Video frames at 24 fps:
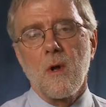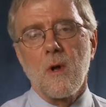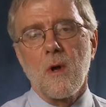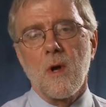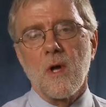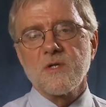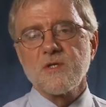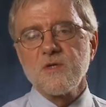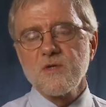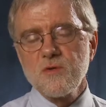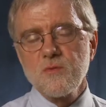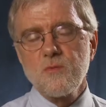
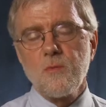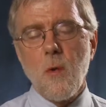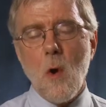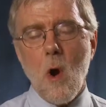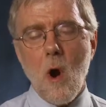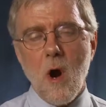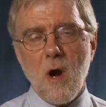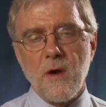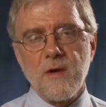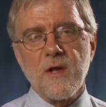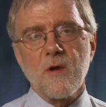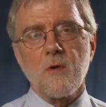a
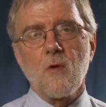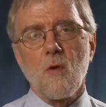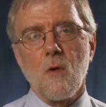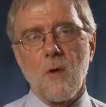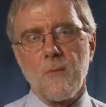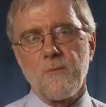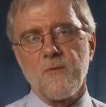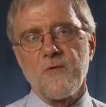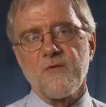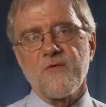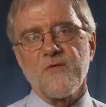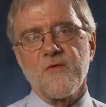two-party
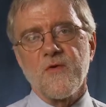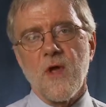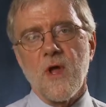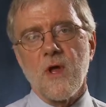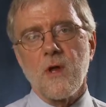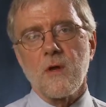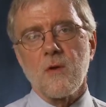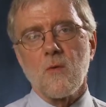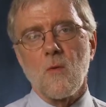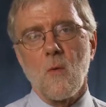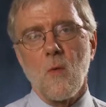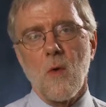corporate
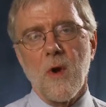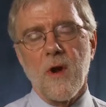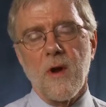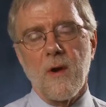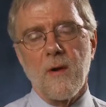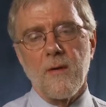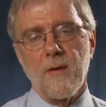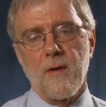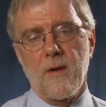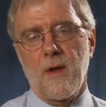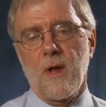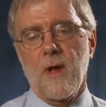state
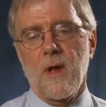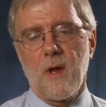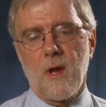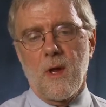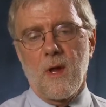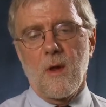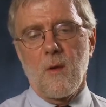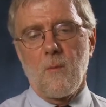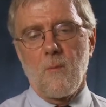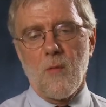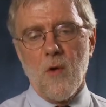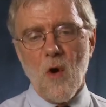where
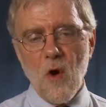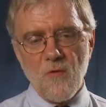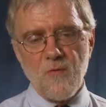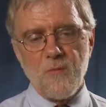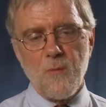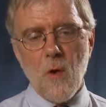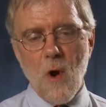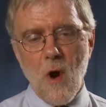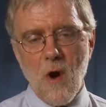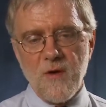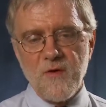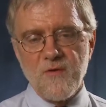
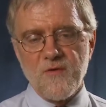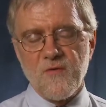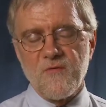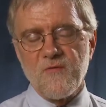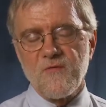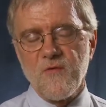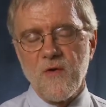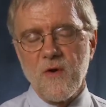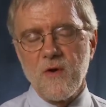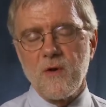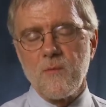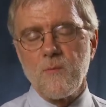both parties are
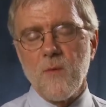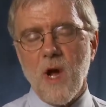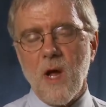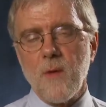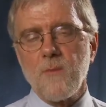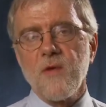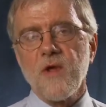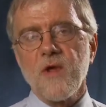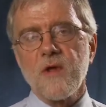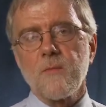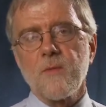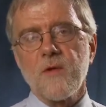funded by
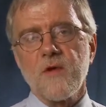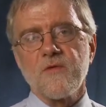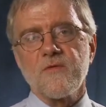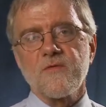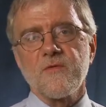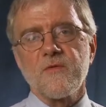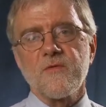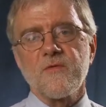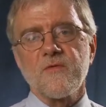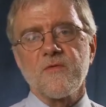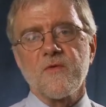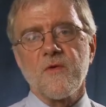big
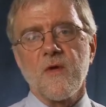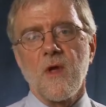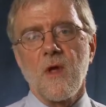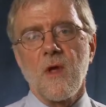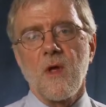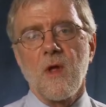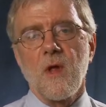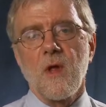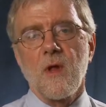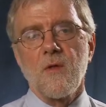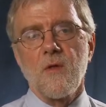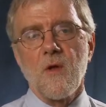business.
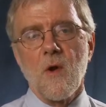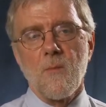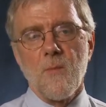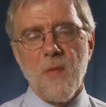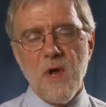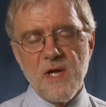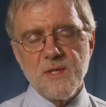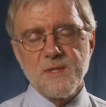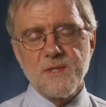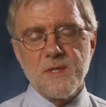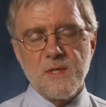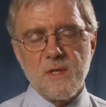Their
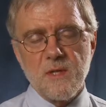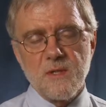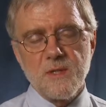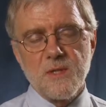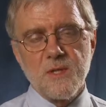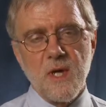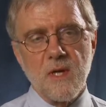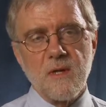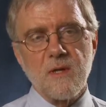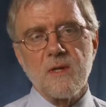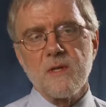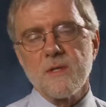basic
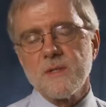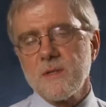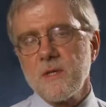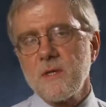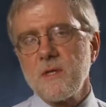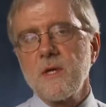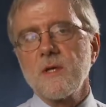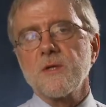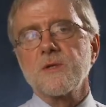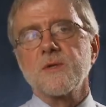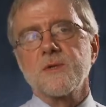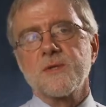agenda is
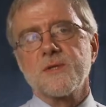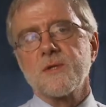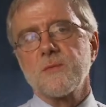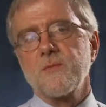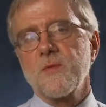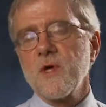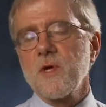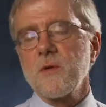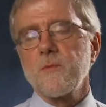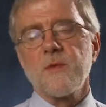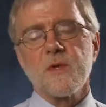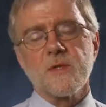in interests
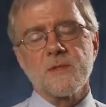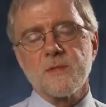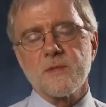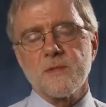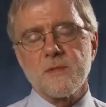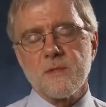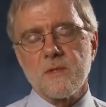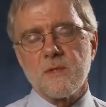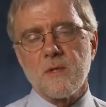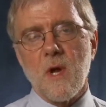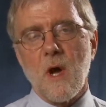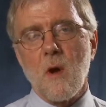of big
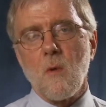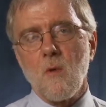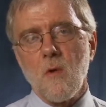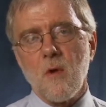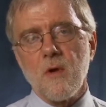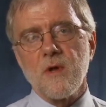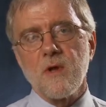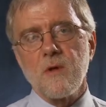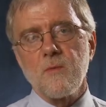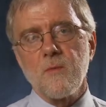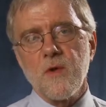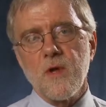business and not
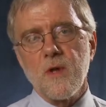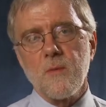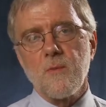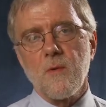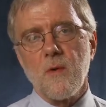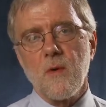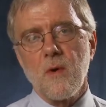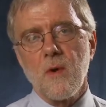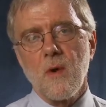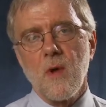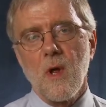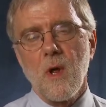working
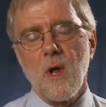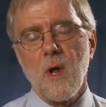people.